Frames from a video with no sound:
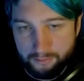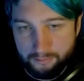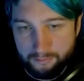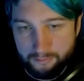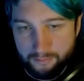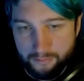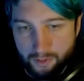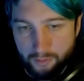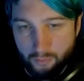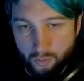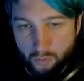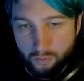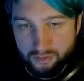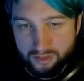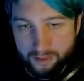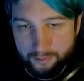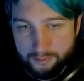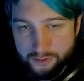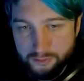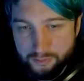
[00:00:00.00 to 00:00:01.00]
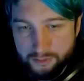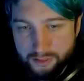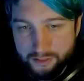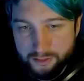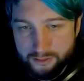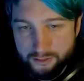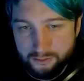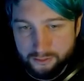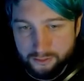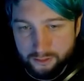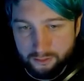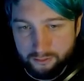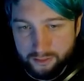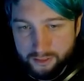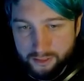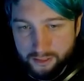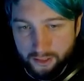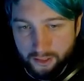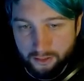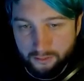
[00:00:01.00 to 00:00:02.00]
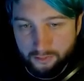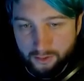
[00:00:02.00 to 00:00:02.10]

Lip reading: The more damage we can do to their eco,